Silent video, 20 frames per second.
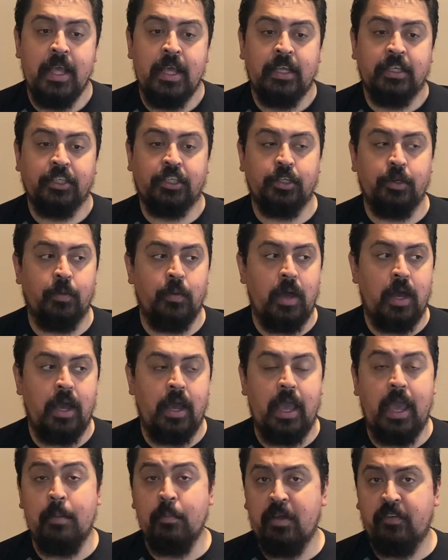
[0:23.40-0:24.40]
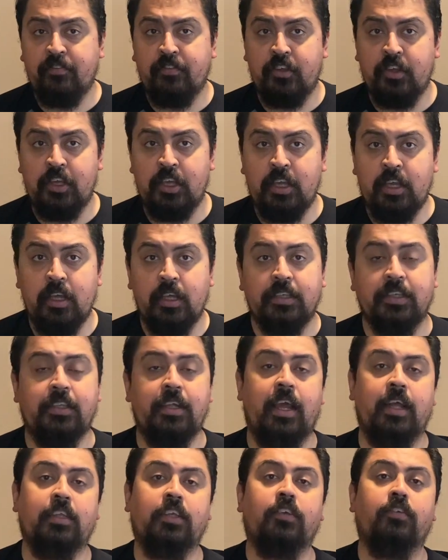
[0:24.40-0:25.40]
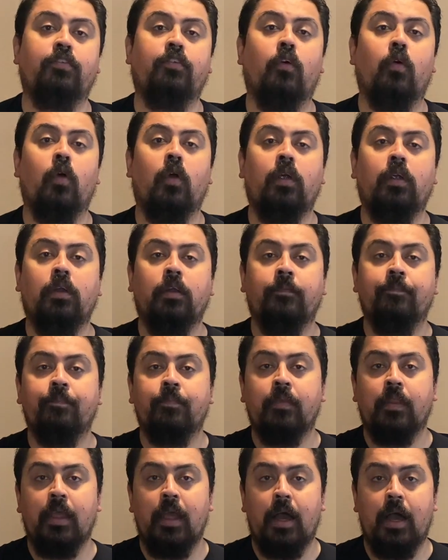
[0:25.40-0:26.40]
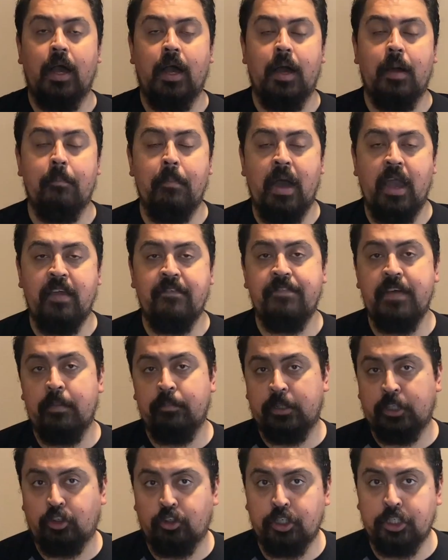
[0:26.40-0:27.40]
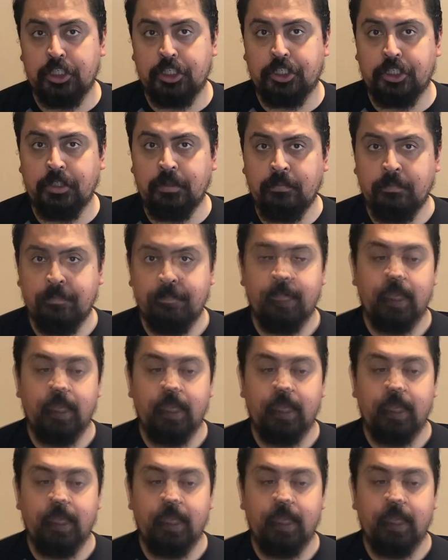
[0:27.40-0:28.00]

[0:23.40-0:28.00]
So MFT stands for My Family Tradition.